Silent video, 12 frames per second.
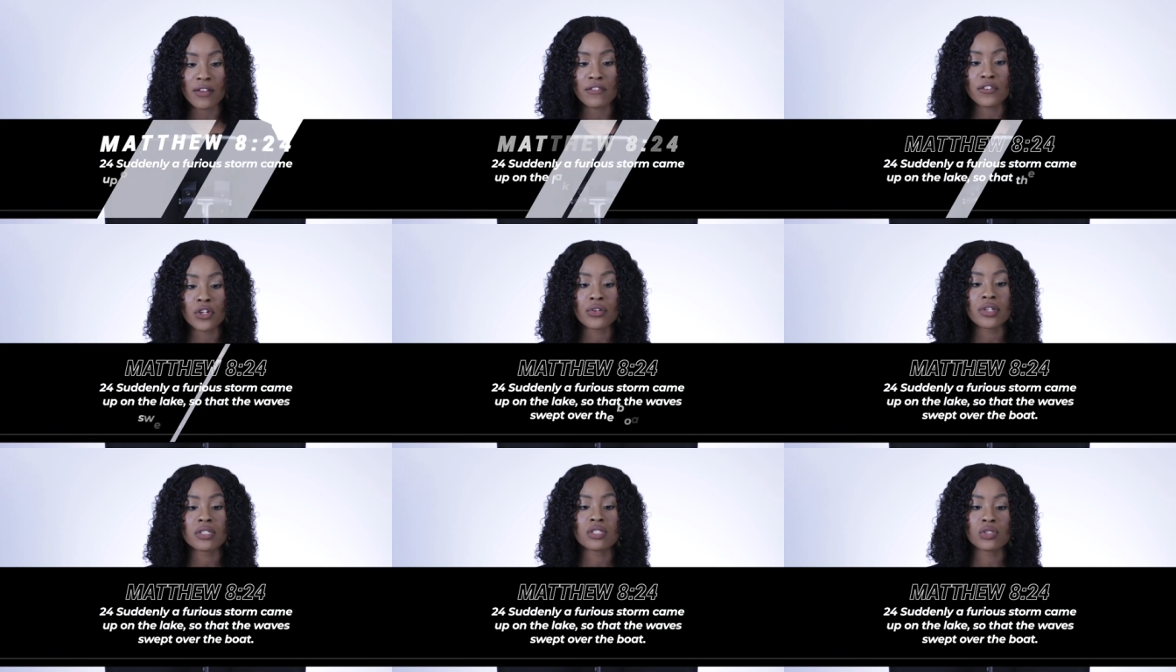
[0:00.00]

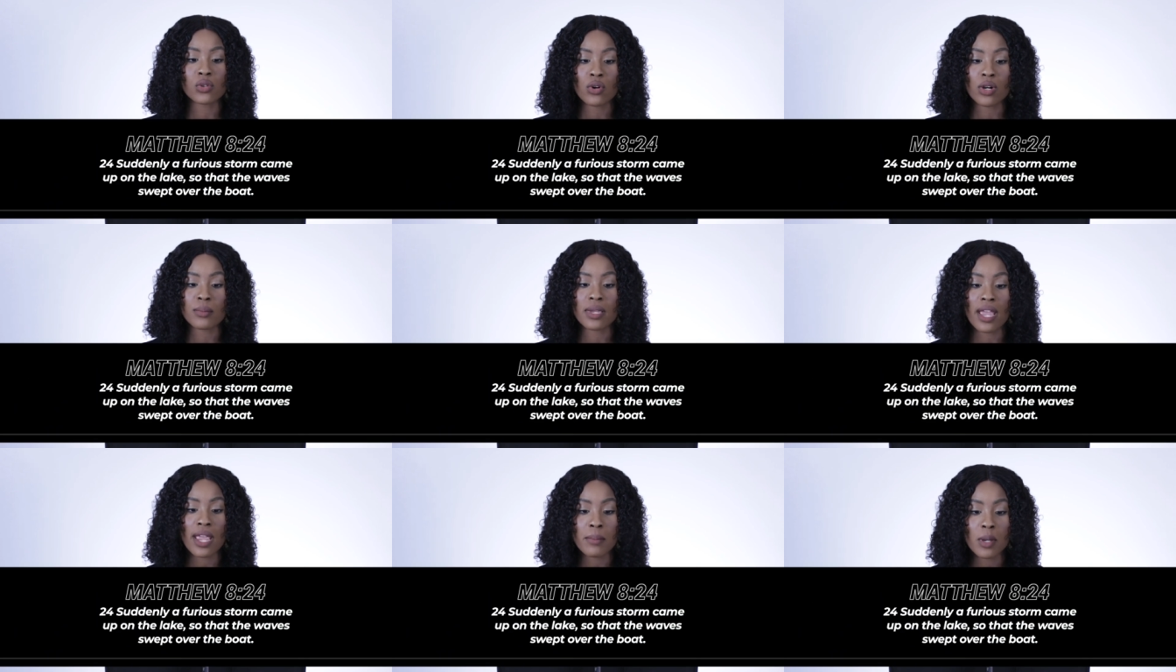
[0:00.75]
furious storm
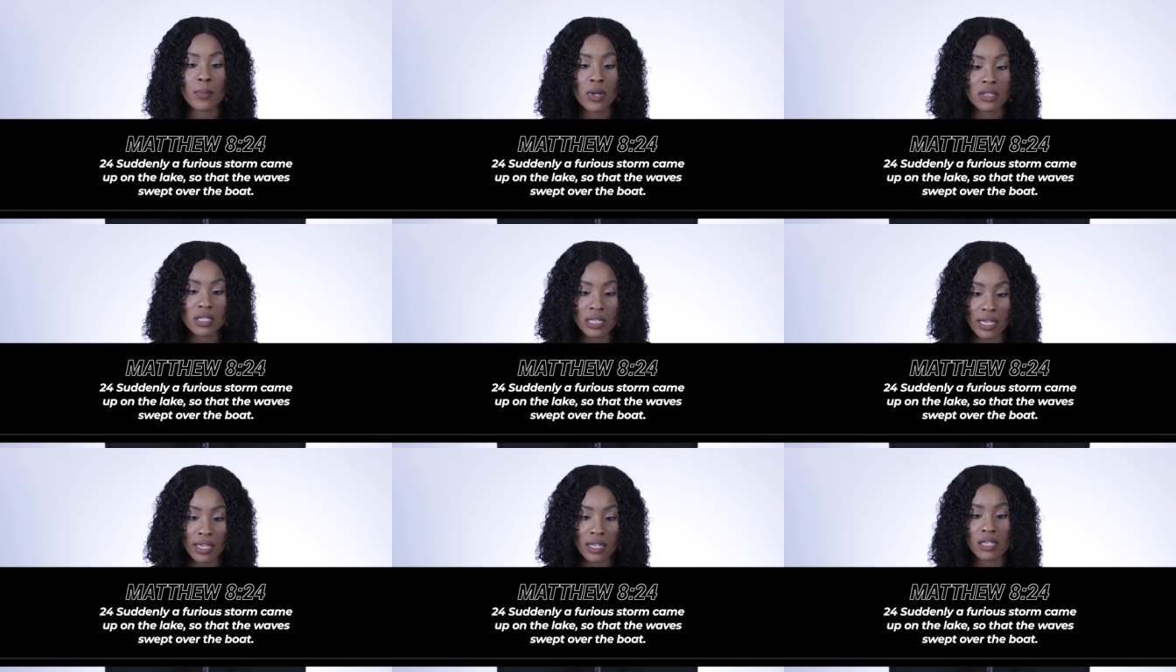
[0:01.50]
came up on the
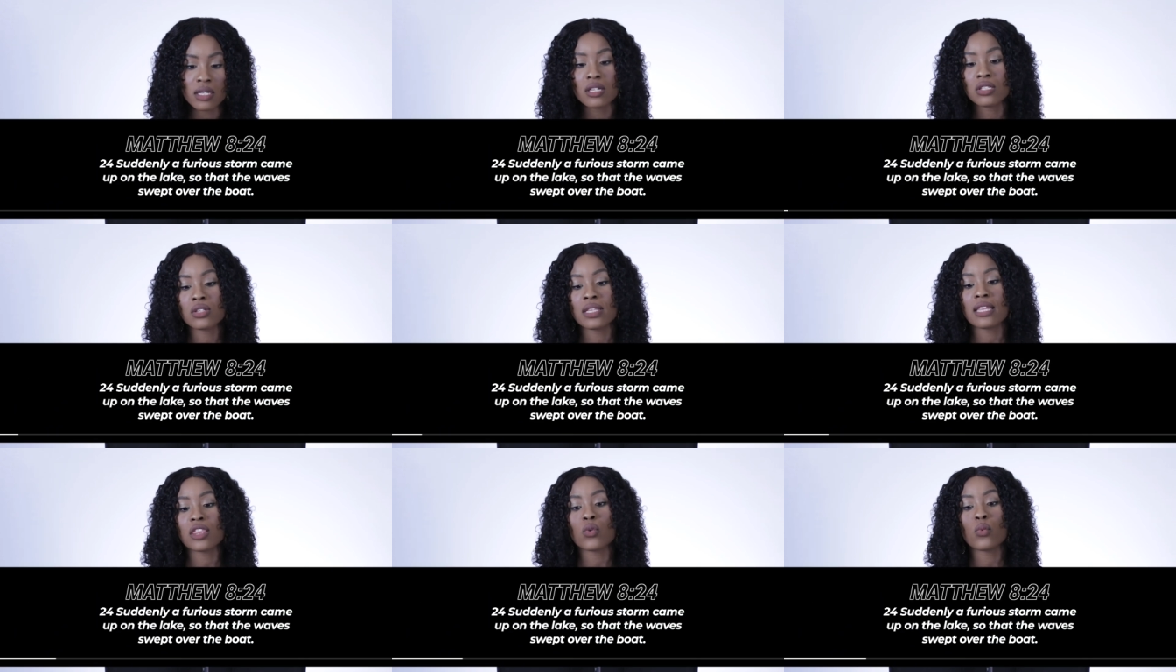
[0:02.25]
lake so
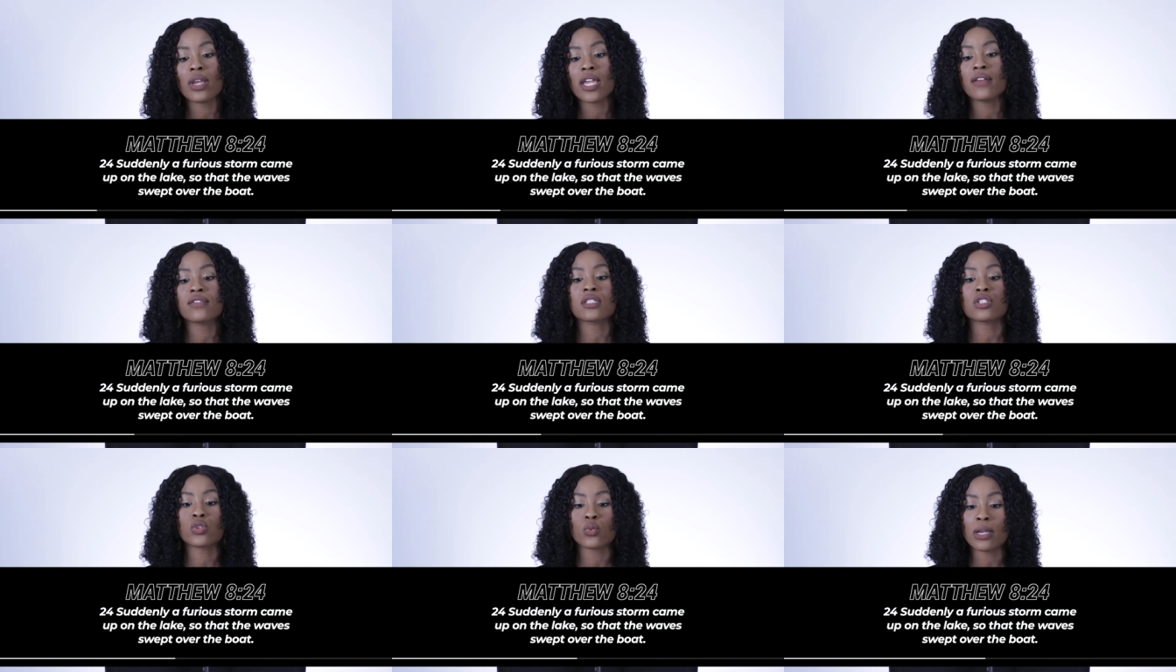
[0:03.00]
that the waves
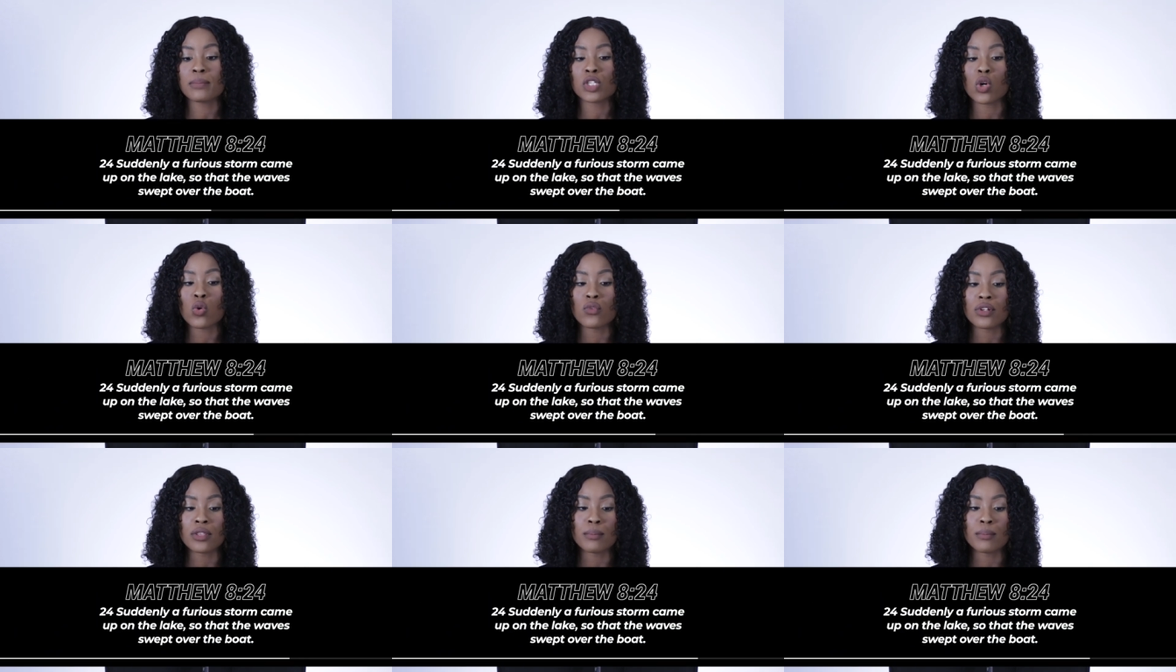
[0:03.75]
swept over the